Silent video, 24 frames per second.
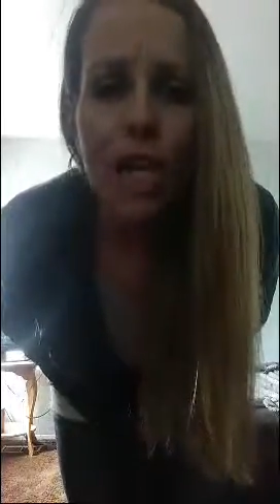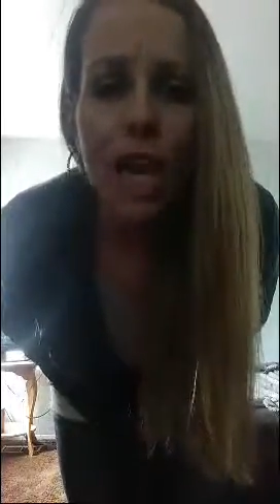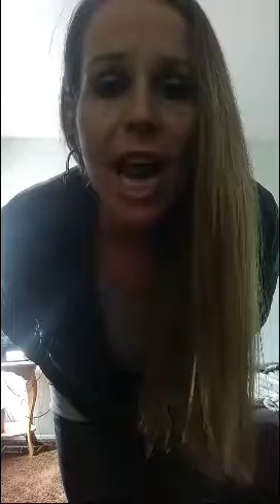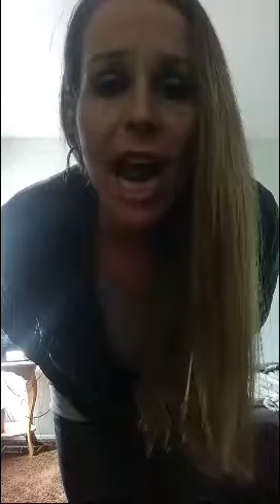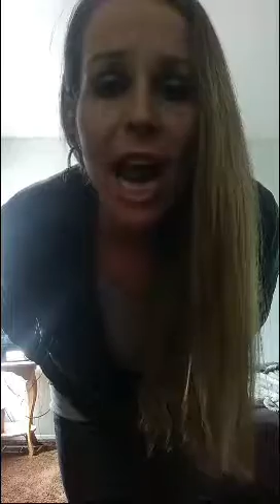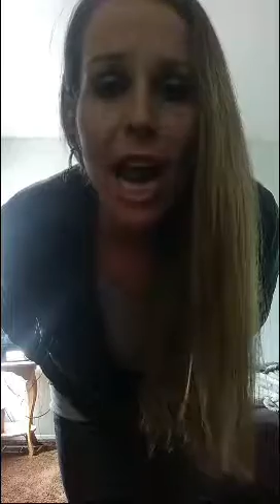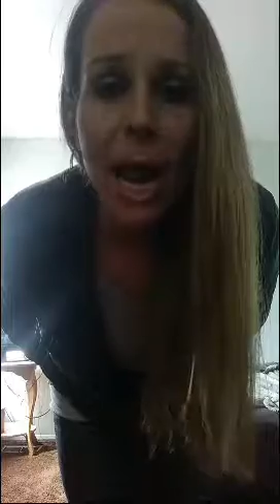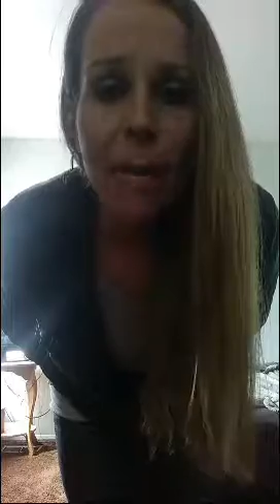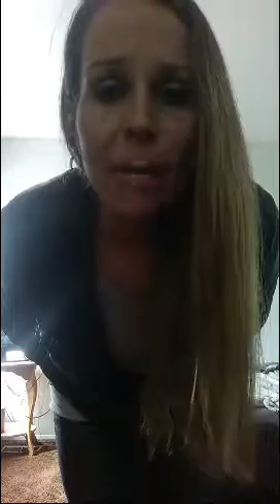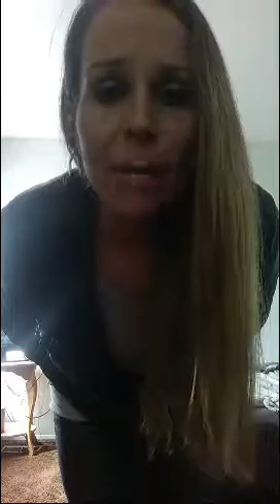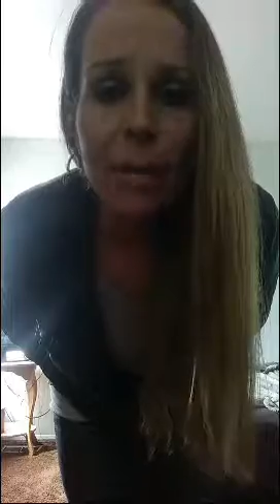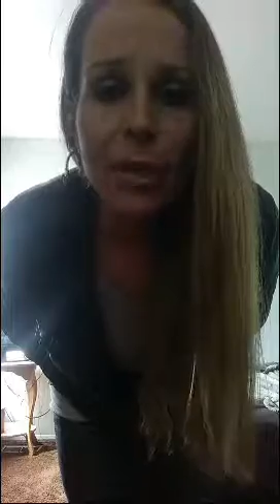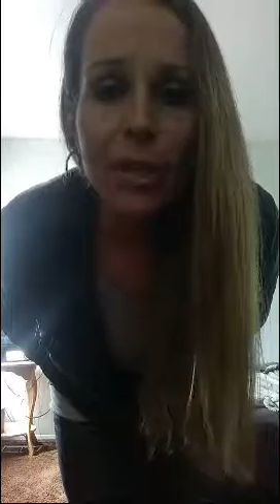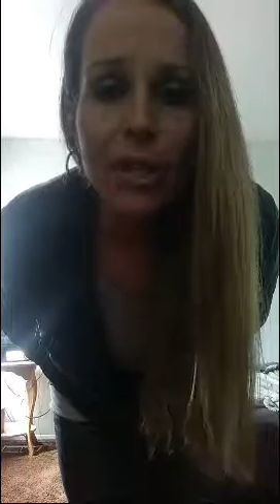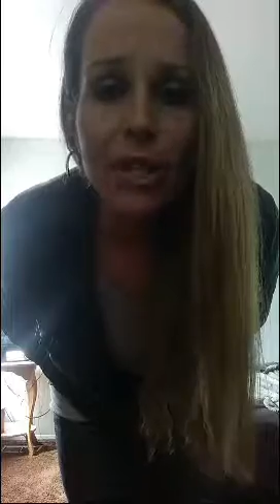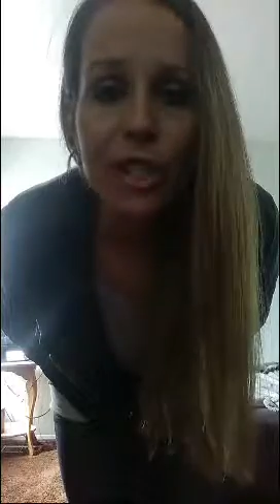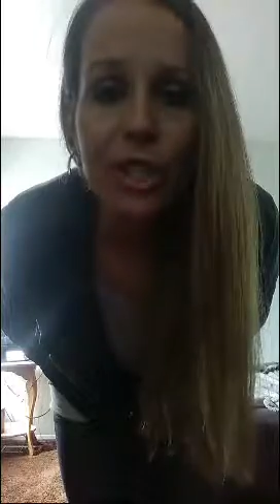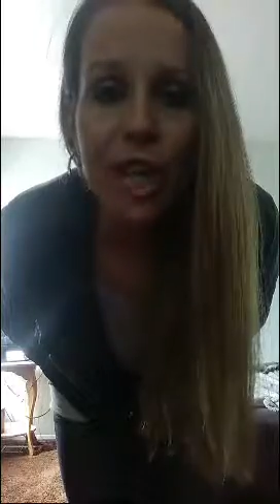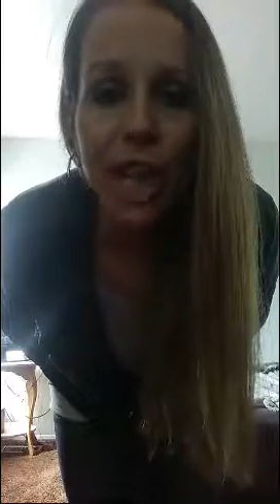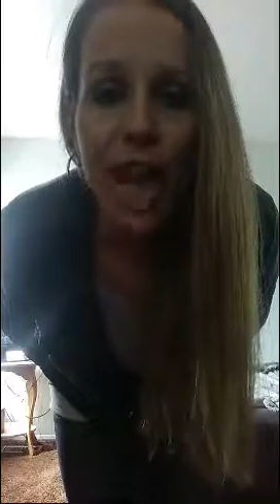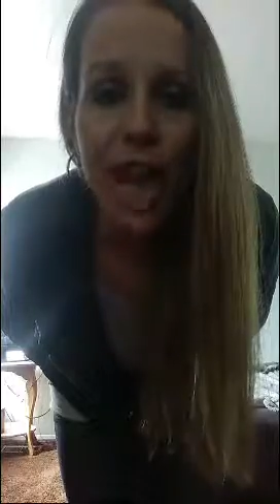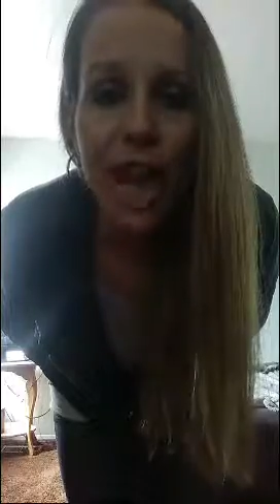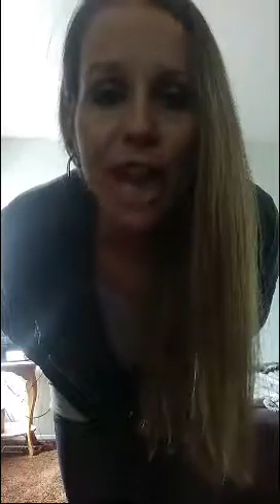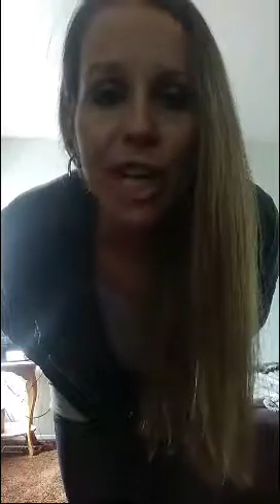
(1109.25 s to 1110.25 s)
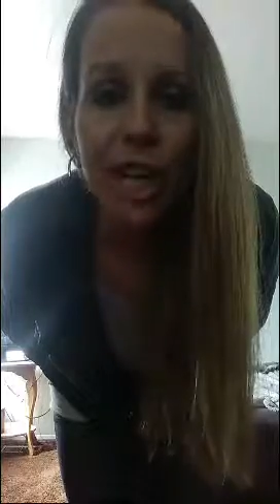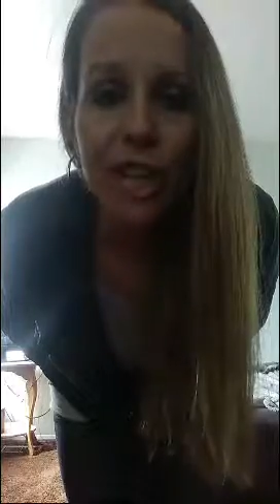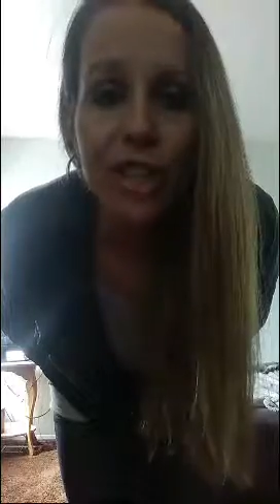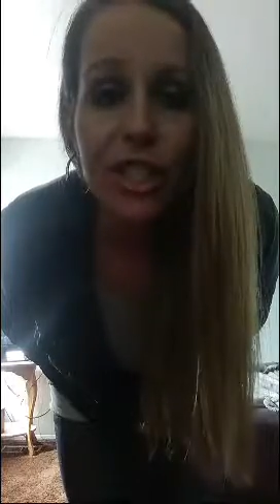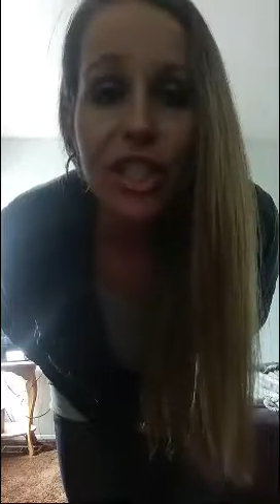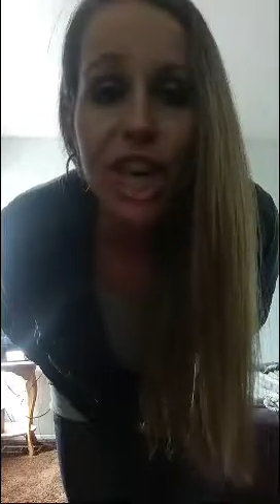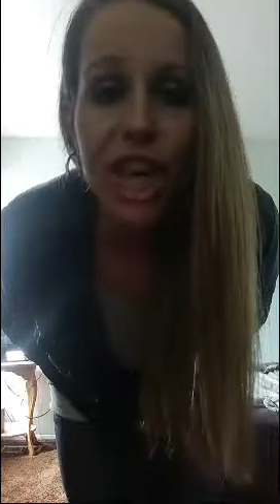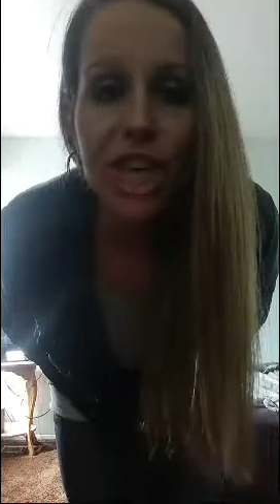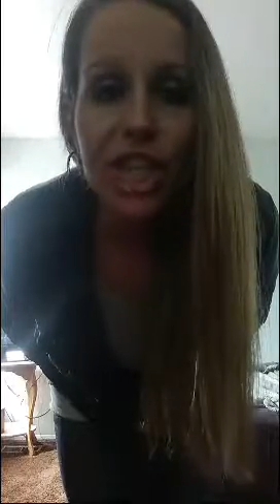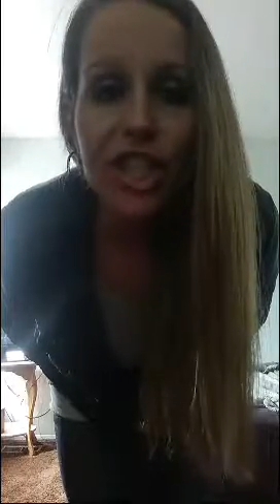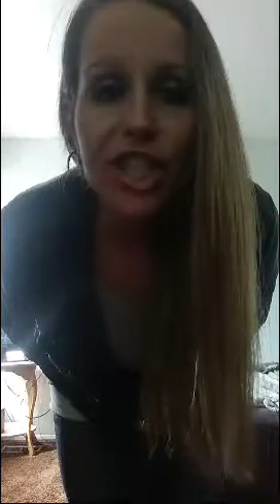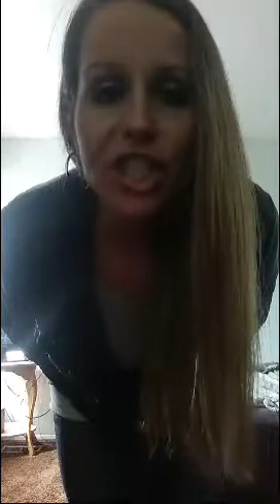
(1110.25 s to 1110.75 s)
Amber Skiles
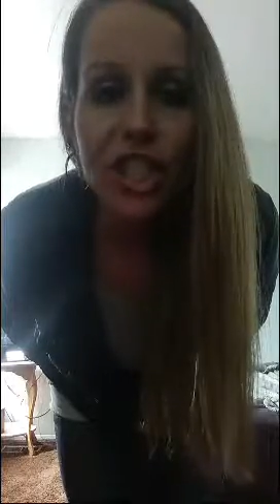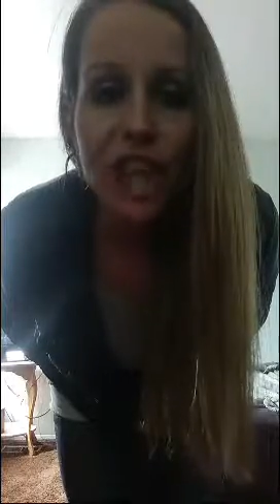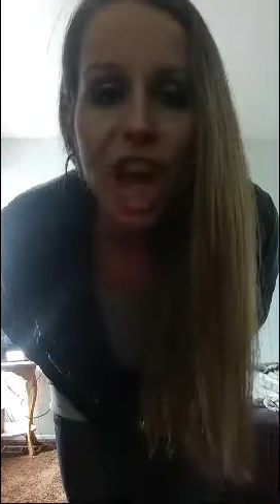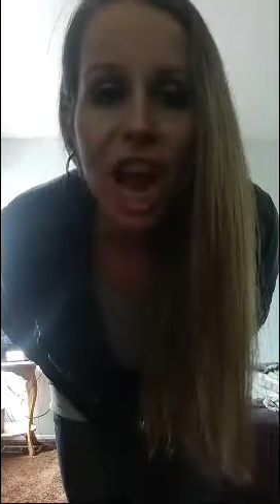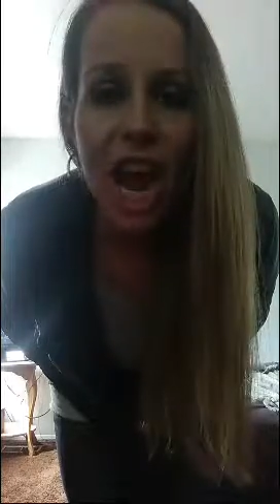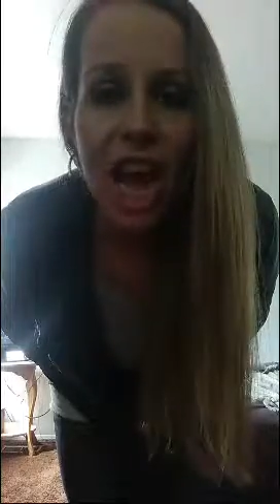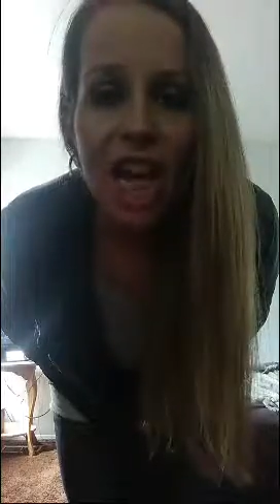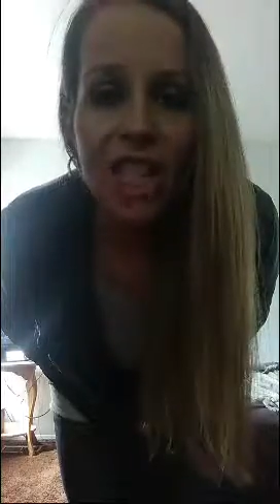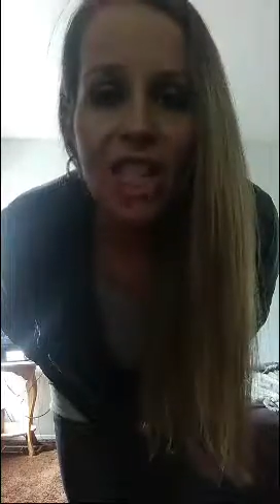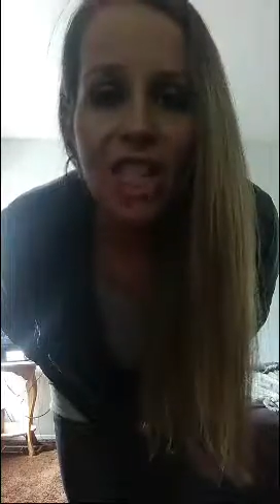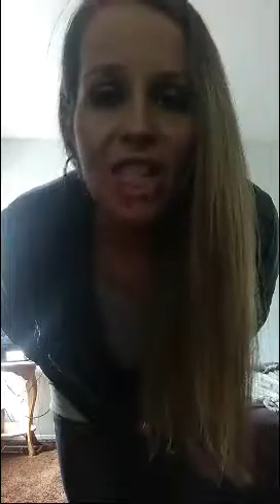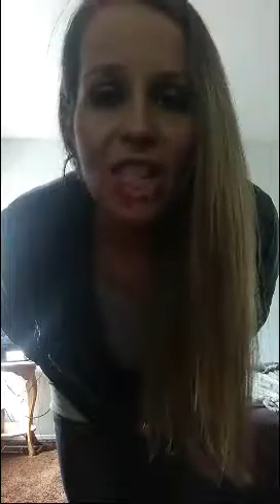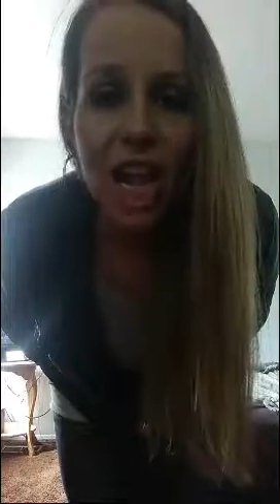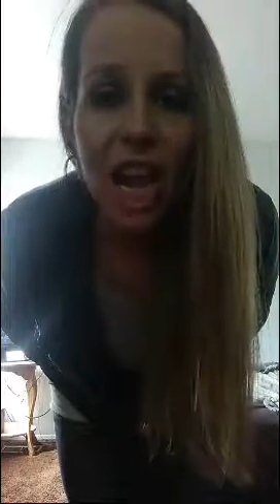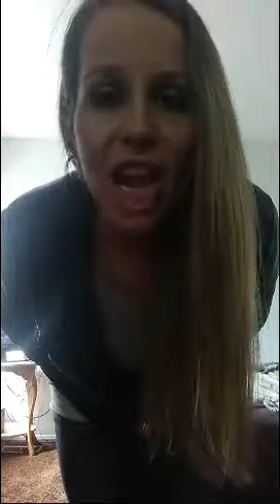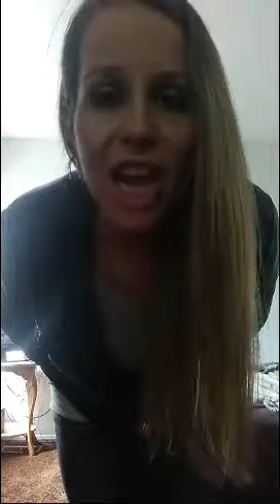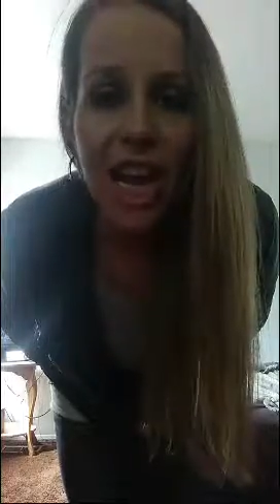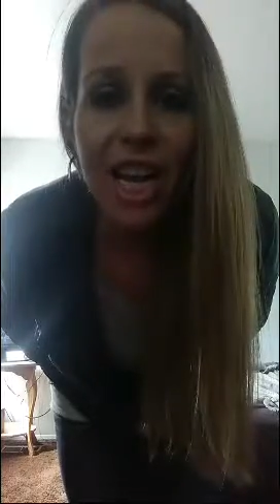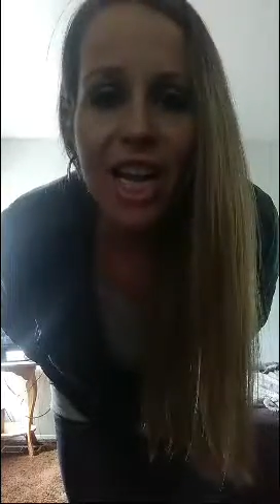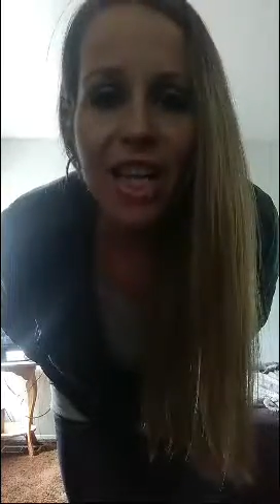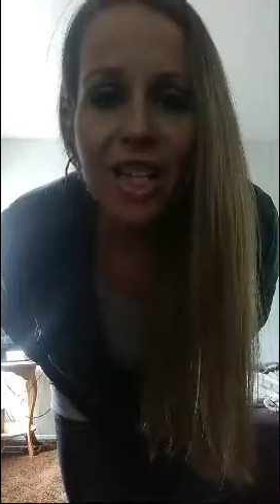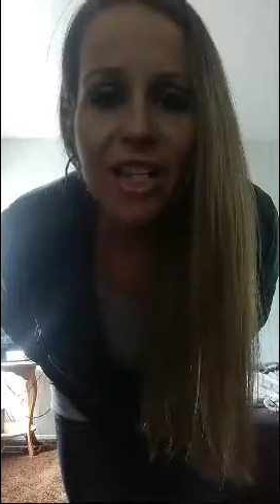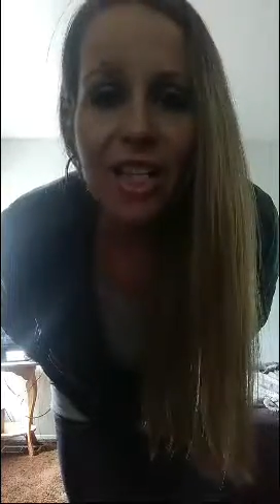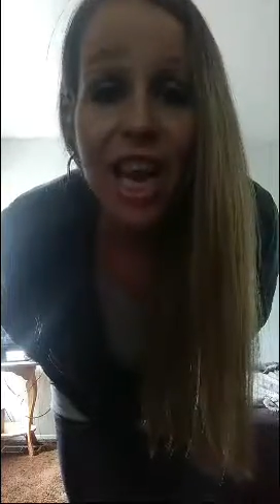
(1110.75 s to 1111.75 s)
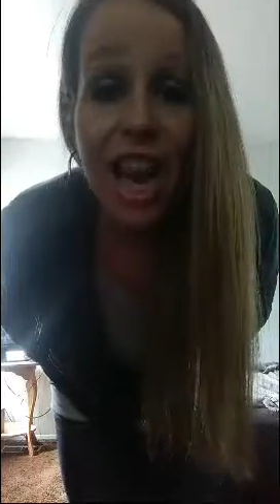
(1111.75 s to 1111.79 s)
and Josh Skiles